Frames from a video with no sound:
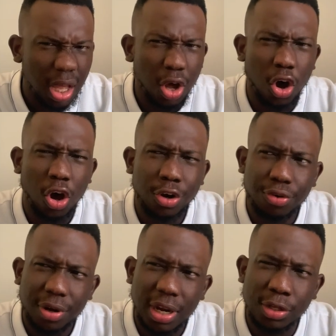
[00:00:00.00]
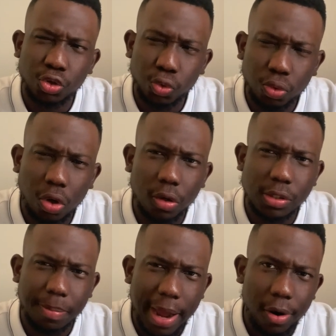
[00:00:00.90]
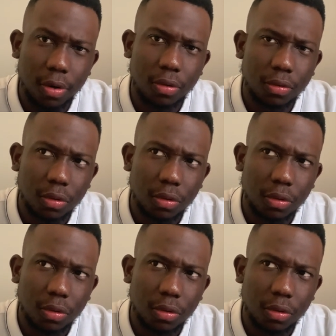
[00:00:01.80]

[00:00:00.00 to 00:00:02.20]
$102 a barrel.